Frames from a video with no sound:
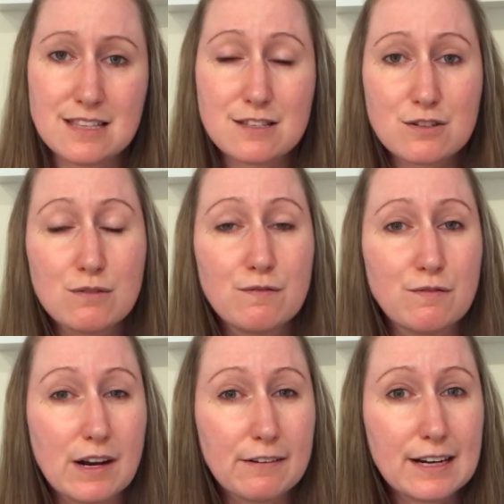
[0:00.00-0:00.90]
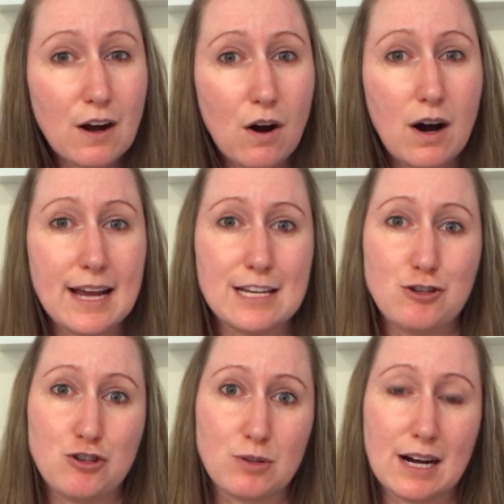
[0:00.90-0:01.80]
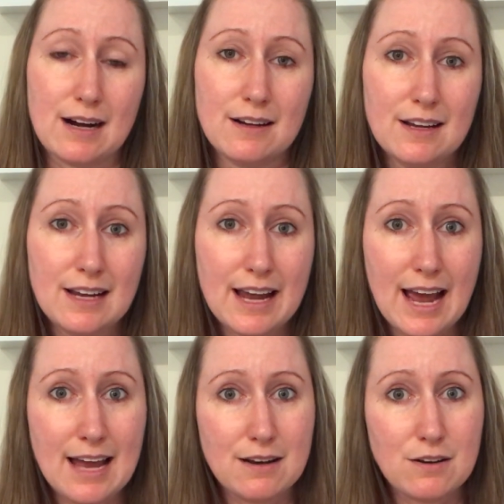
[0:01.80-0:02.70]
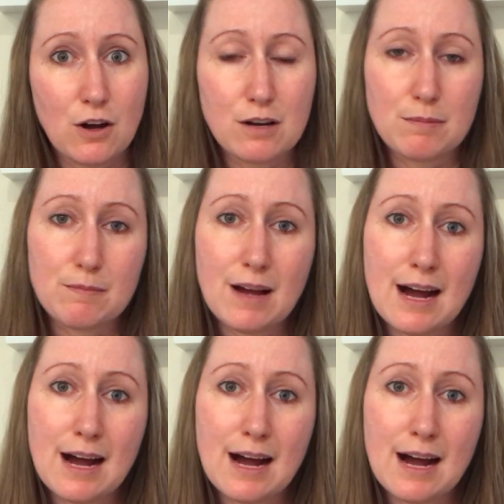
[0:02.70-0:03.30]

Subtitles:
it's still very high in sugar. And noting